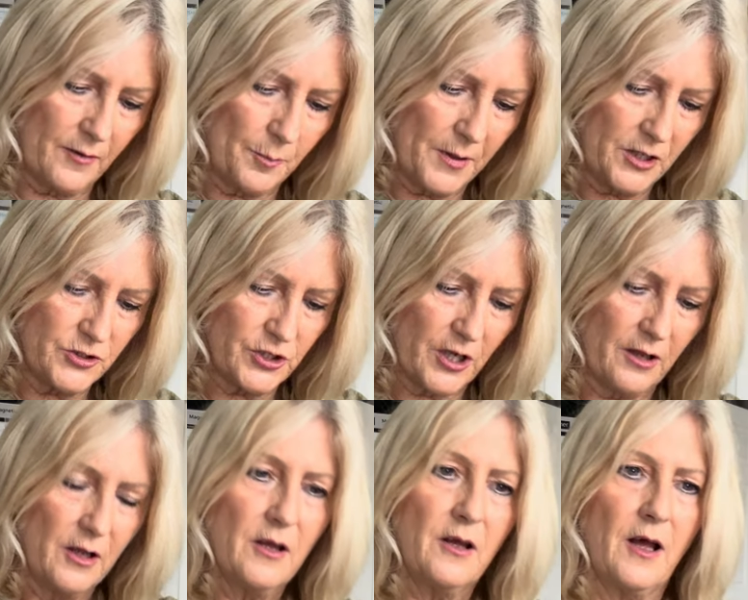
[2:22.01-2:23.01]
the picture
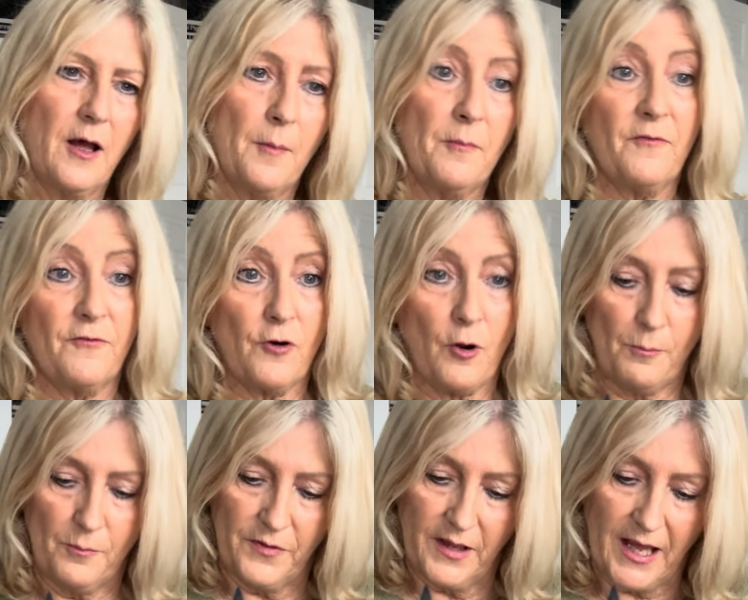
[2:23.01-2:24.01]

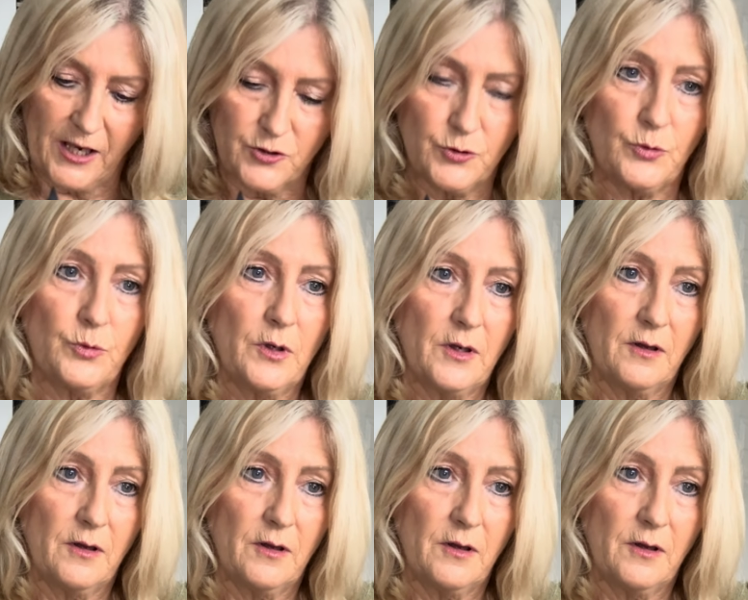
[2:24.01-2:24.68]
from the actual